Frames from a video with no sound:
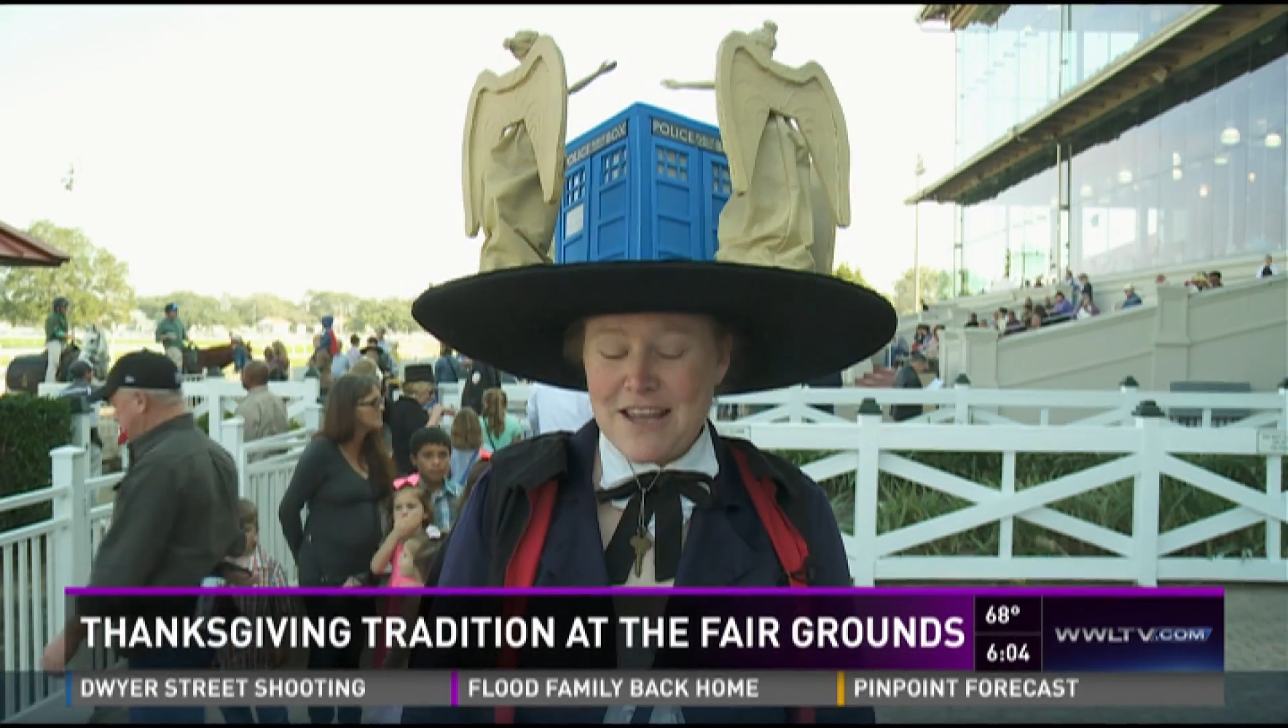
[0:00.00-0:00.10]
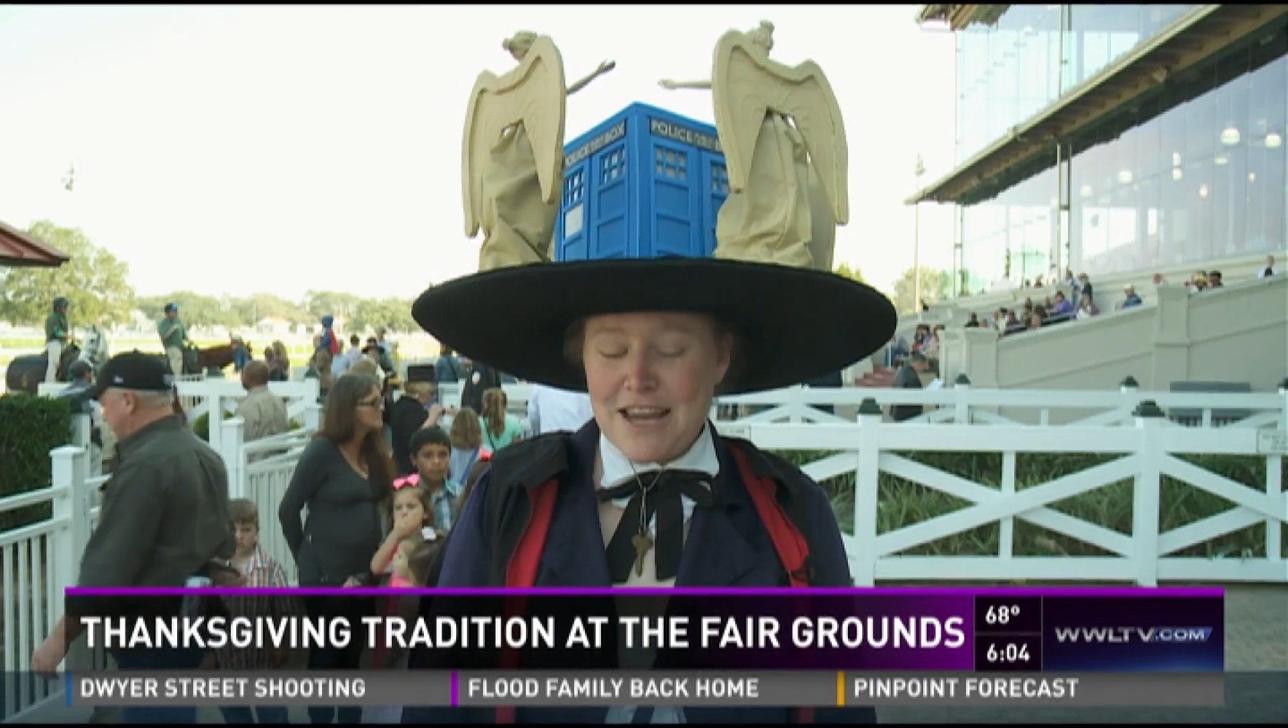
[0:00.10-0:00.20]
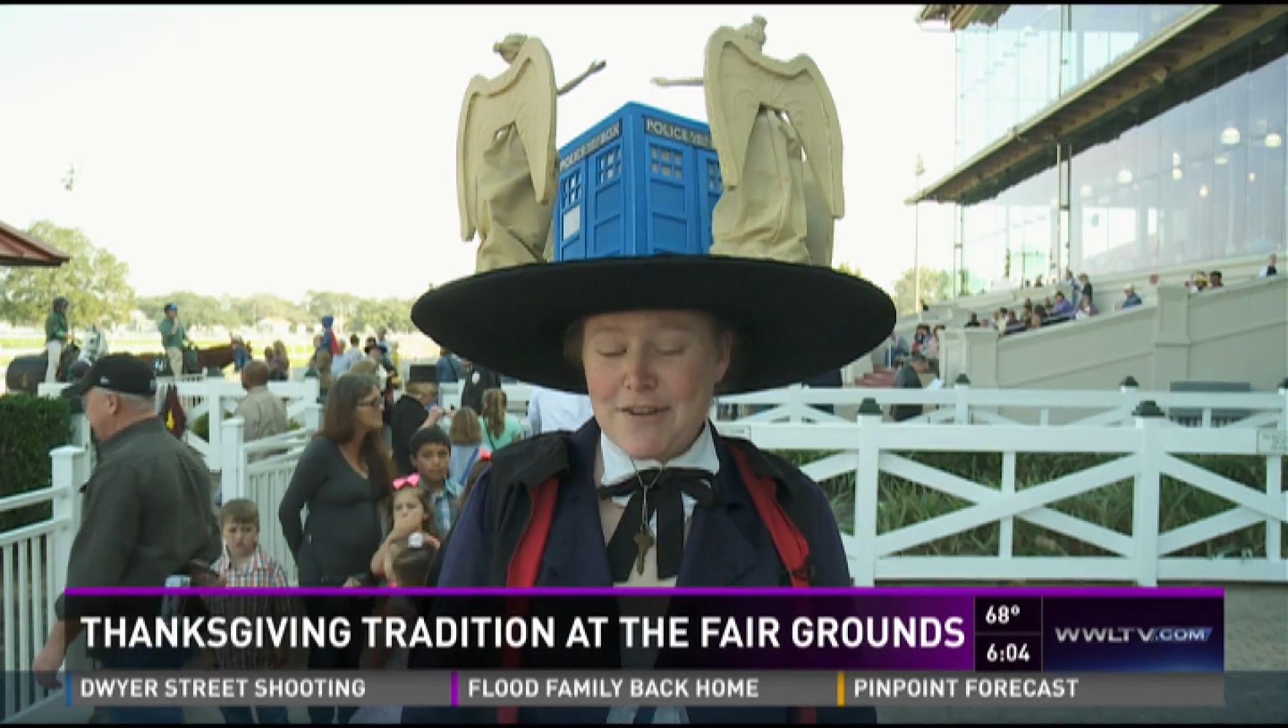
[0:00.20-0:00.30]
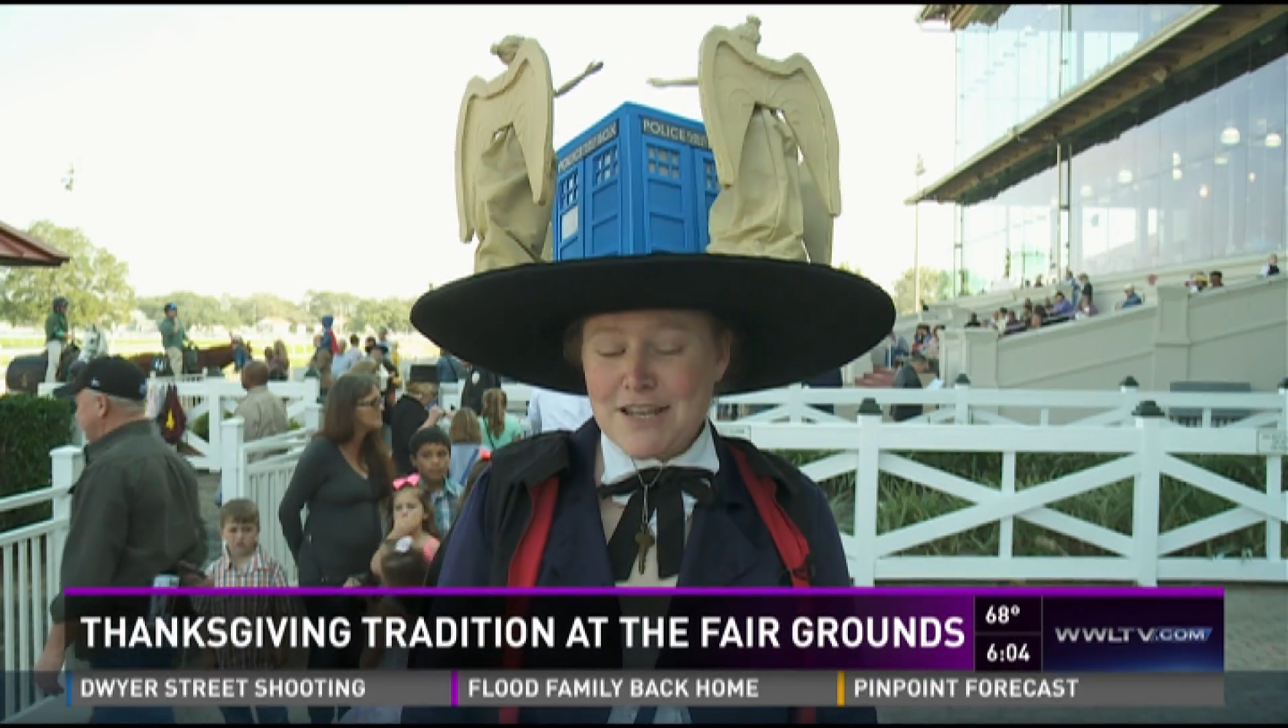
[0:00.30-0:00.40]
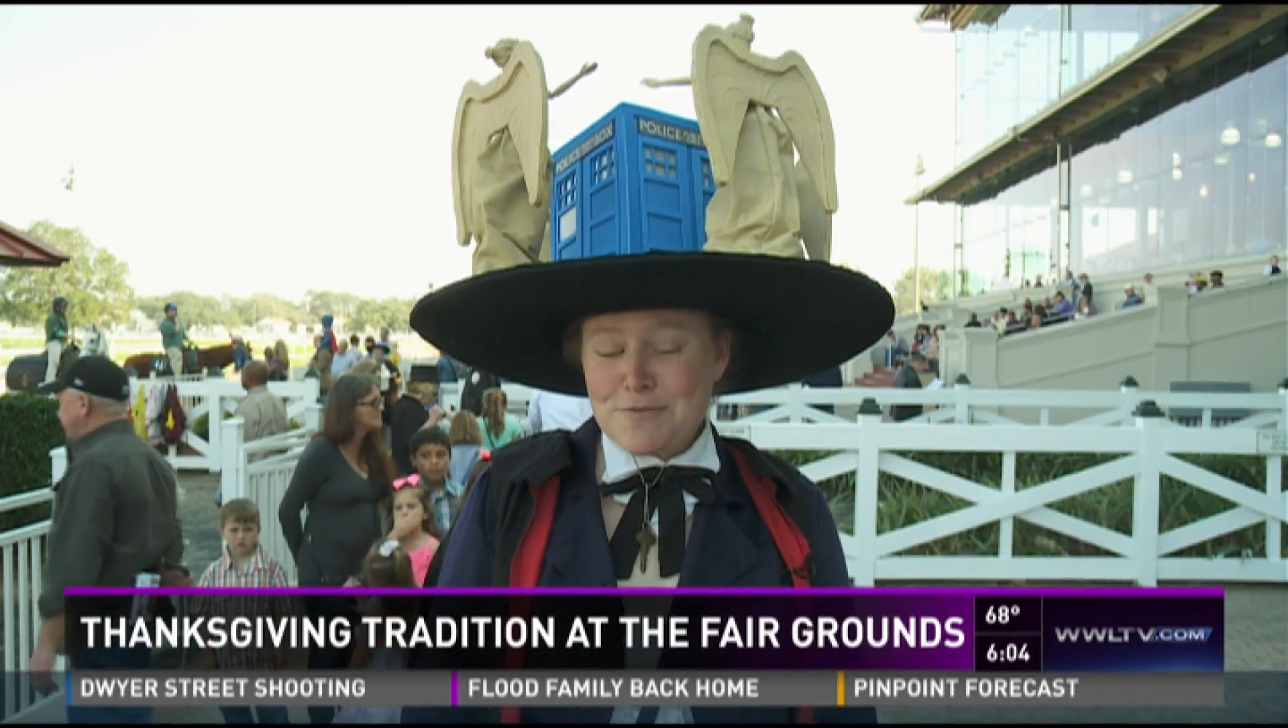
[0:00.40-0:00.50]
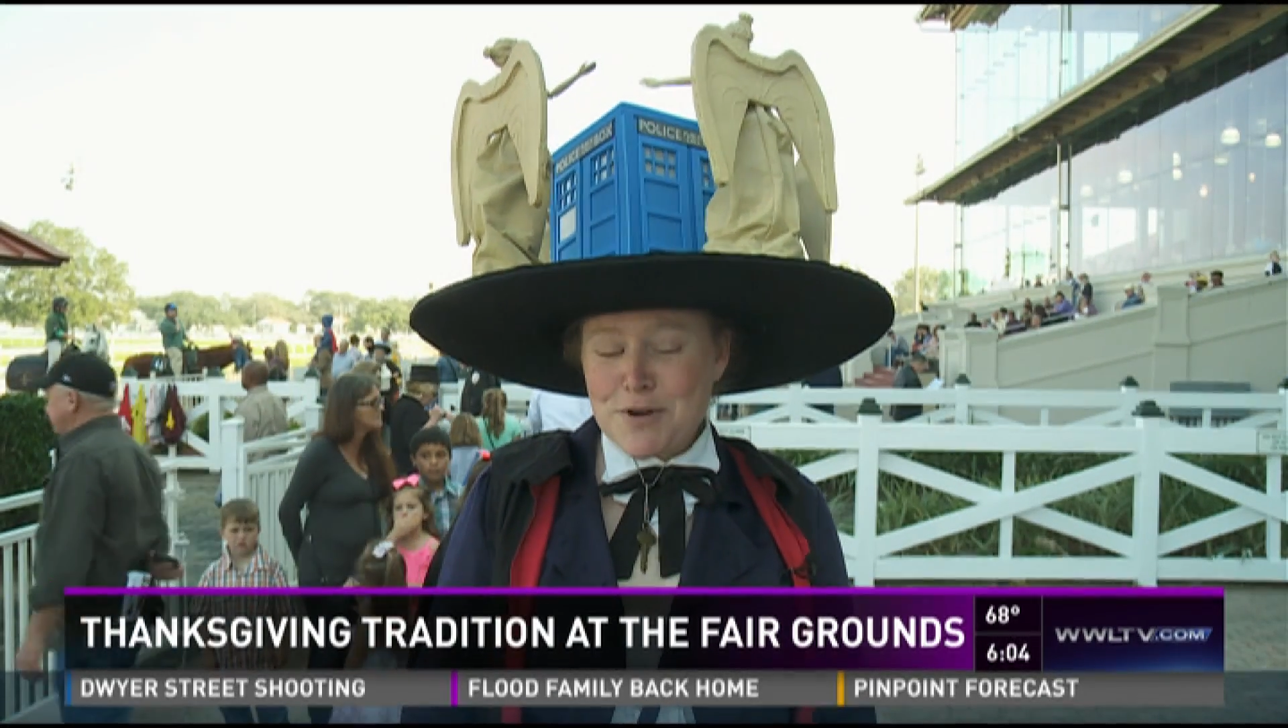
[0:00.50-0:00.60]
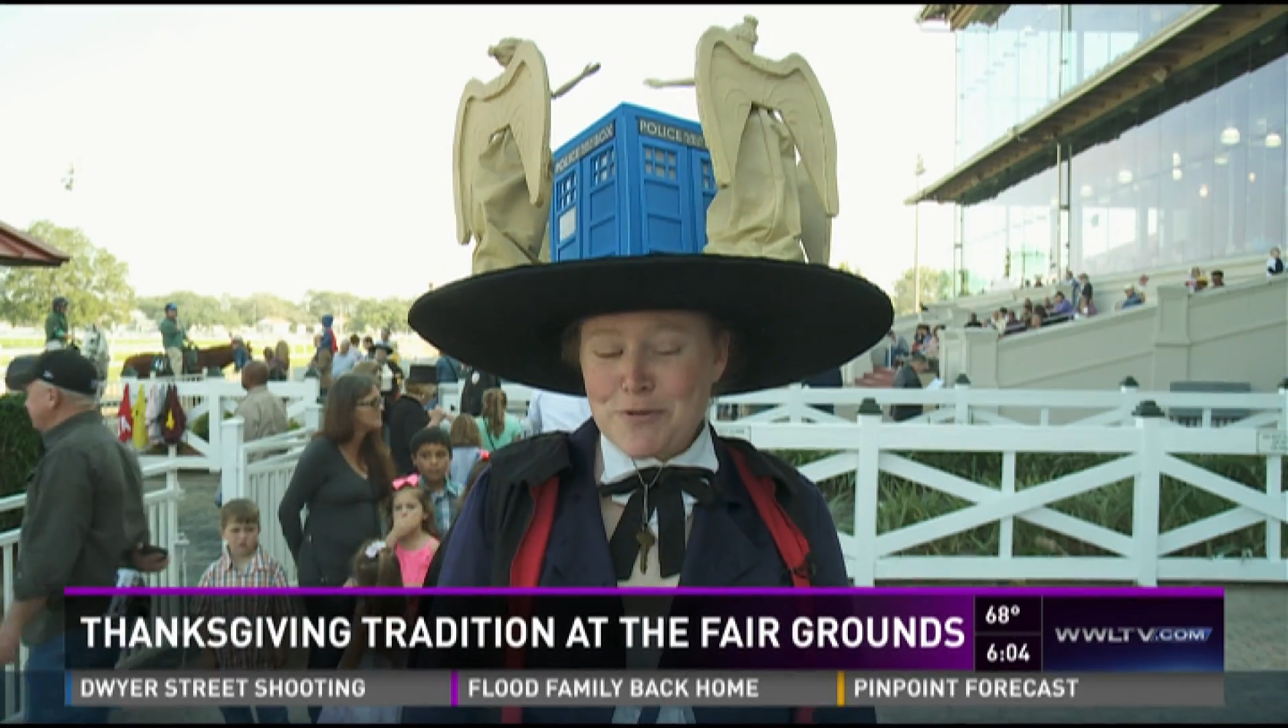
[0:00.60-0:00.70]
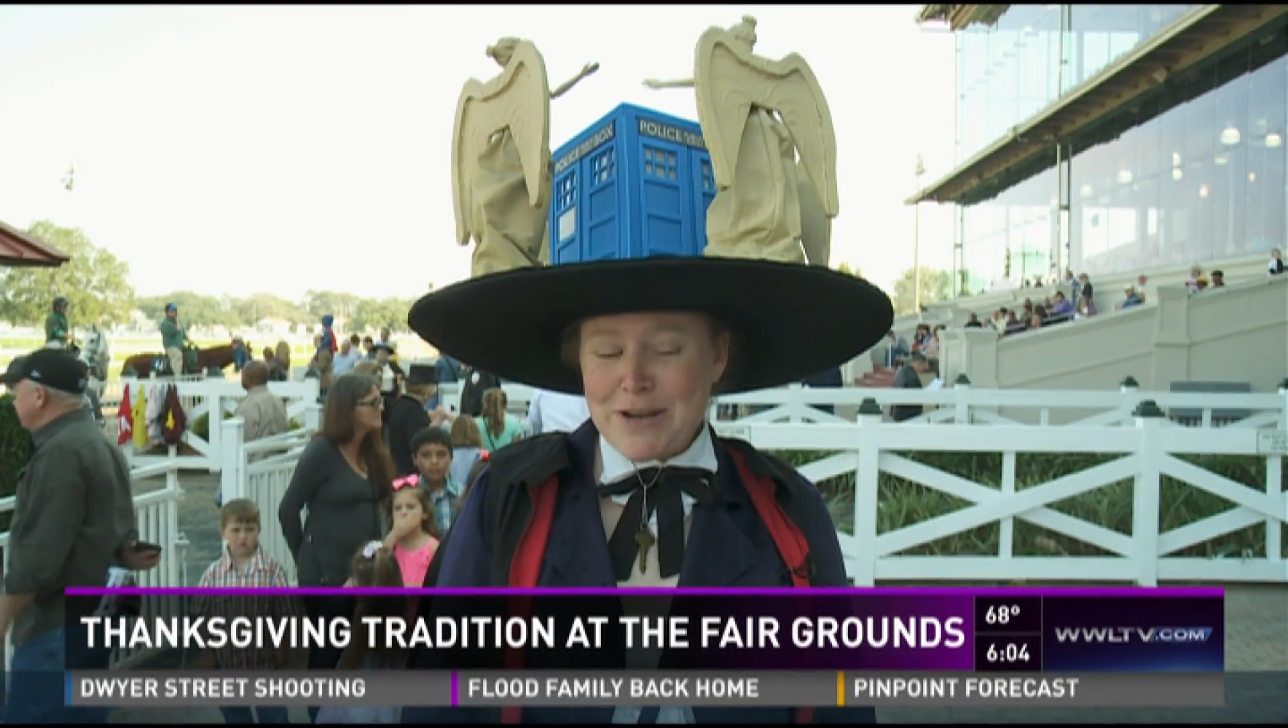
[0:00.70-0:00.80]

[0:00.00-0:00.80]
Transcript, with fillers: if I didn't want a